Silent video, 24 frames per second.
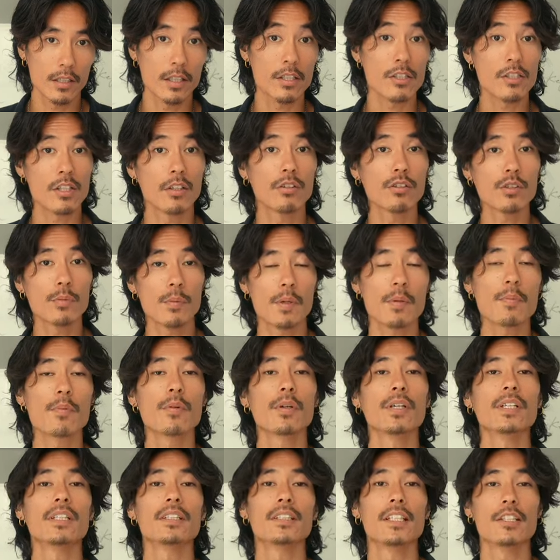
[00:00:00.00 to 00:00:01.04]
the
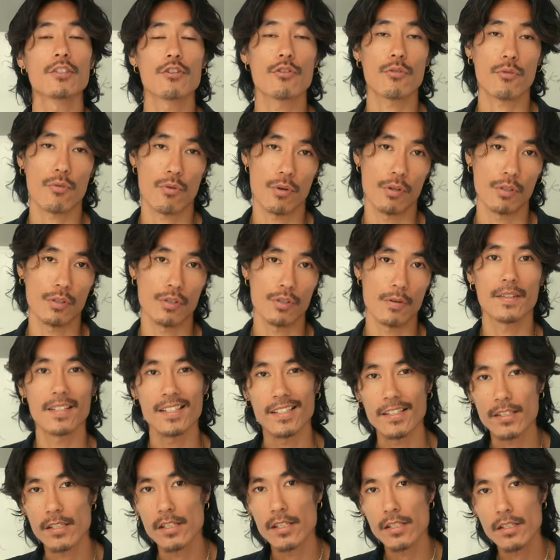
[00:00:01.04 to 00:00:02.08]
salespeople in Detroit
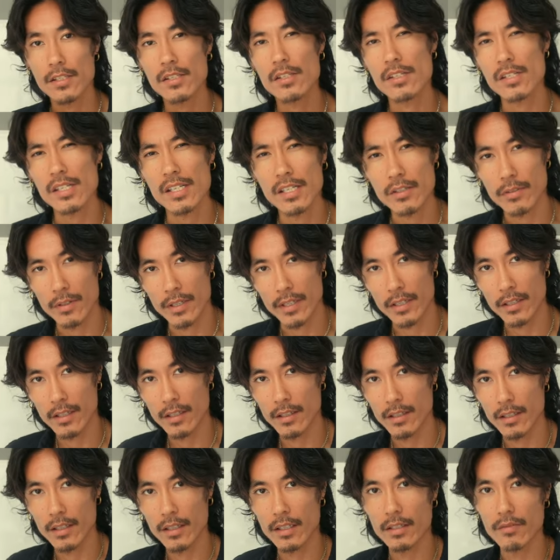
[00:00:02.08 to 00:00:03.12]
this secret
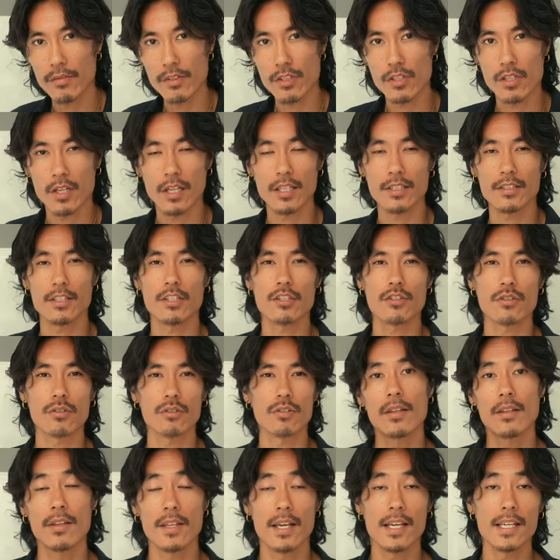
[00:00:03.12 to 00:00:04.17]
in visualization.
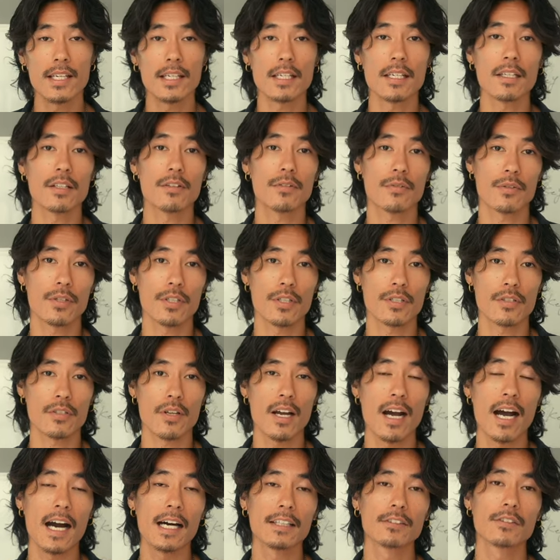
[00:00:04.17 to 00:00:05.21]
They increased
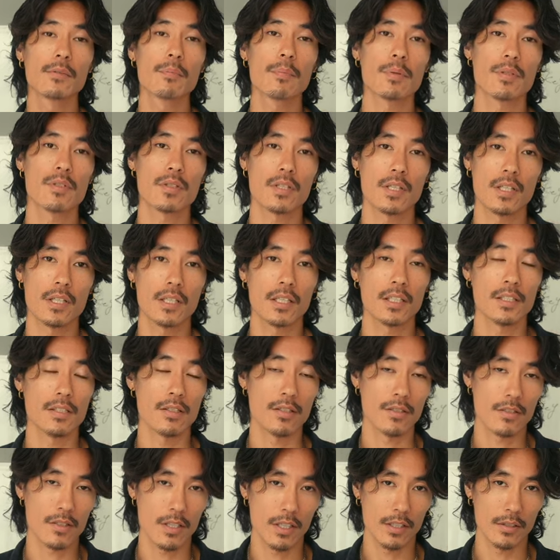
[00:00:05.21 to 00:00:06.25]
100% in
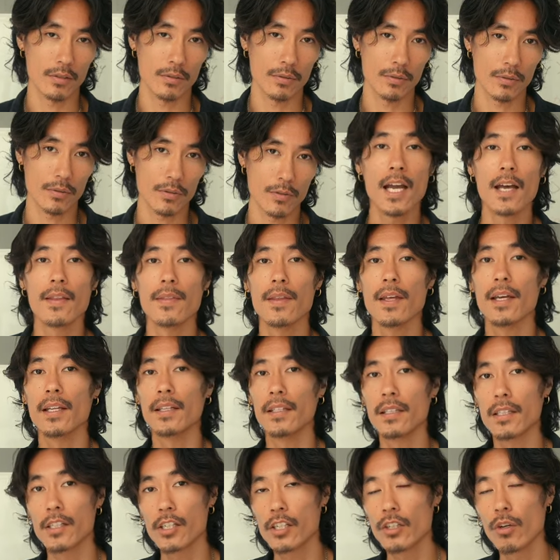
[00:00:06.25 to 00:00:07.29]
sales. And
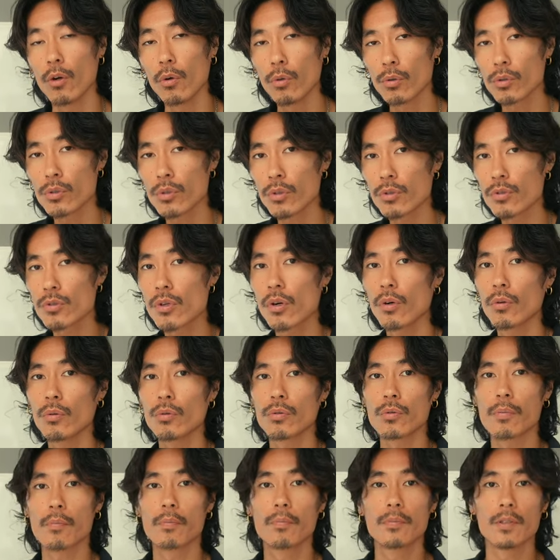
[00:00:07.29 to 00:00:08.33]
then he also
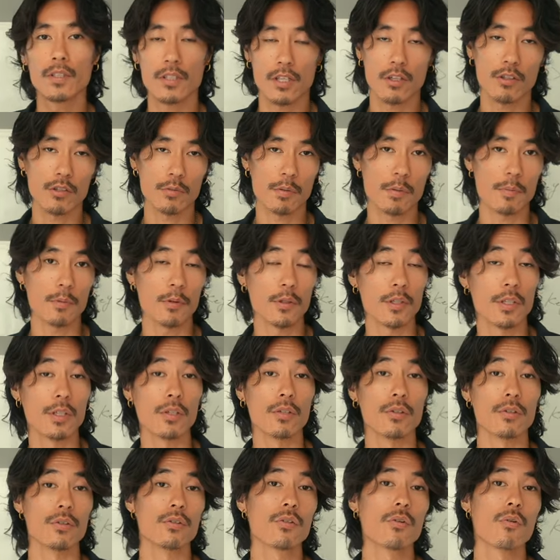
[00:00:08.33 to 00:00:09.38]
told the salespeople in
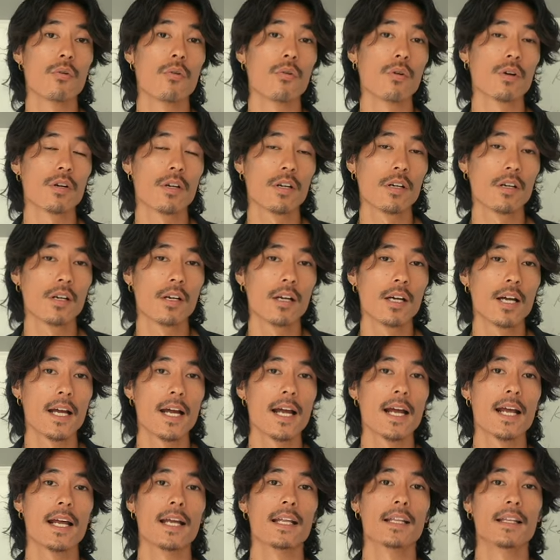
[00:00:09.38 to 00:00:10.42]
New York,
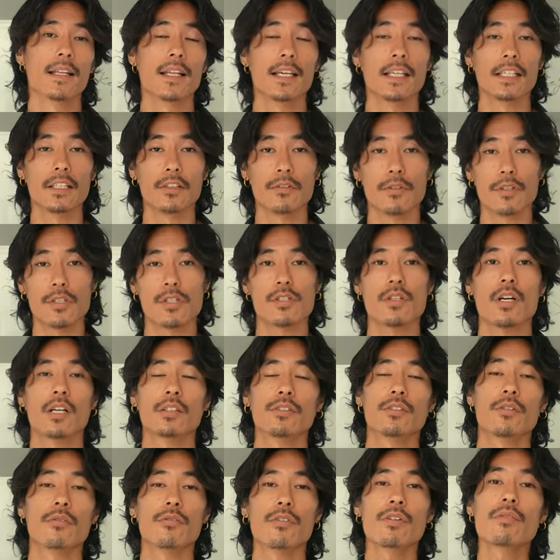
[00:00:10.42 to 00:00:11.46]
and they increased
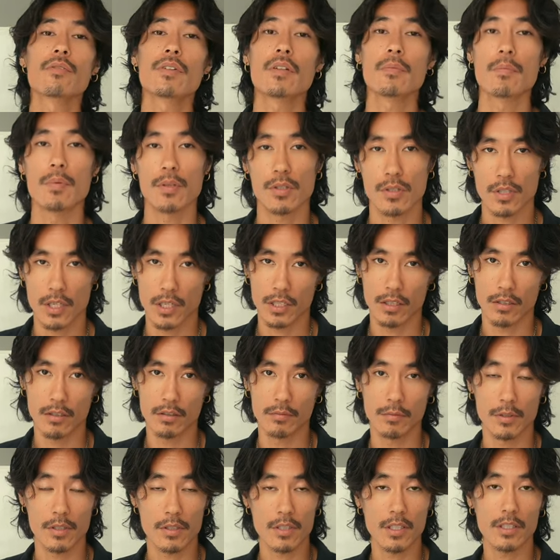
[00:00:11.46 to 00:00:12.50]
150%
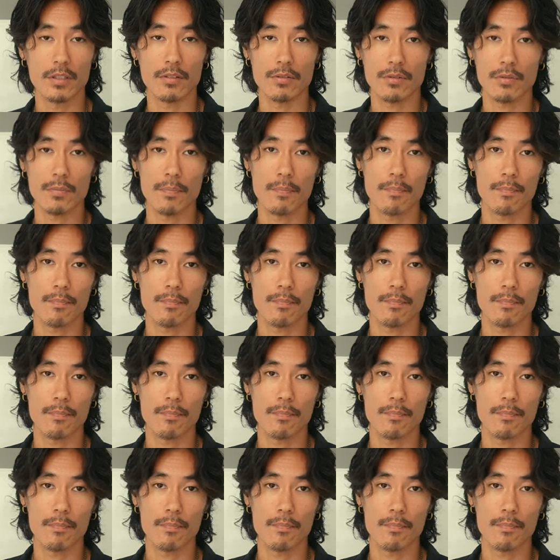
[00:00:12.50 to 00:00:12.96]
of the sales.